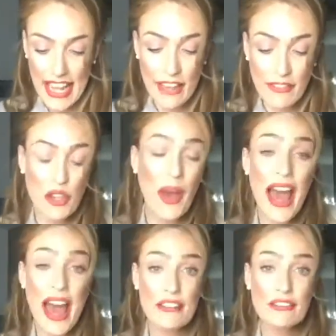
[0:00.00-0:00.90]
If you
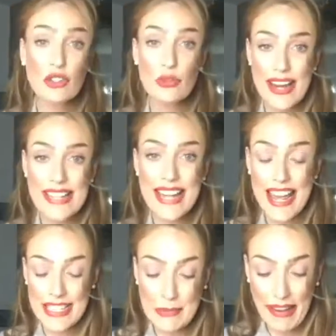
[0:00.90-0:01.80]
have great
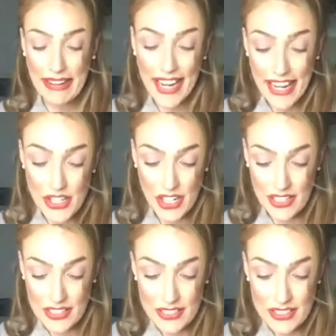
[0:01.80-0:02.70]

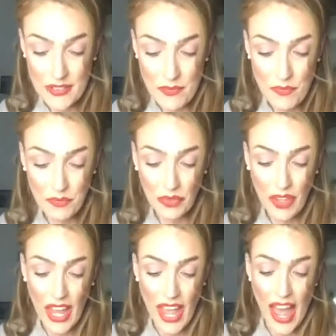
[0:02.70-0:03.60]
expectations,
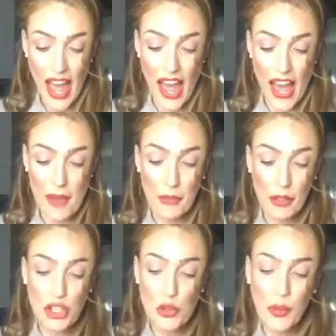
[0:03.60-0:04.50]

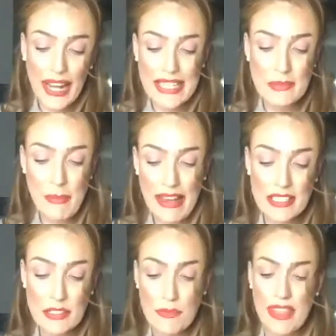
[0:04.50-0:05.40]
you will expect
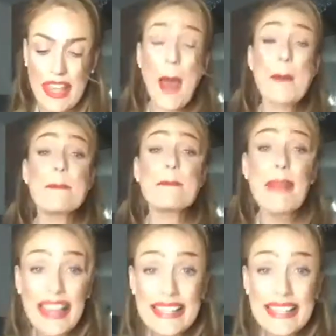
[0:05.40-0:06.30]
something
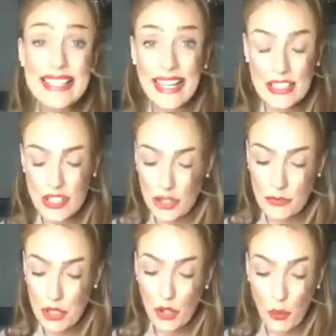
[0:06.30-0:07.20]
amazing to come
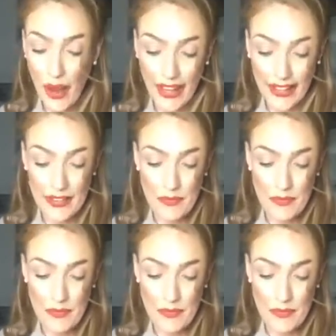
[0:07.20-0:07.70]
your way.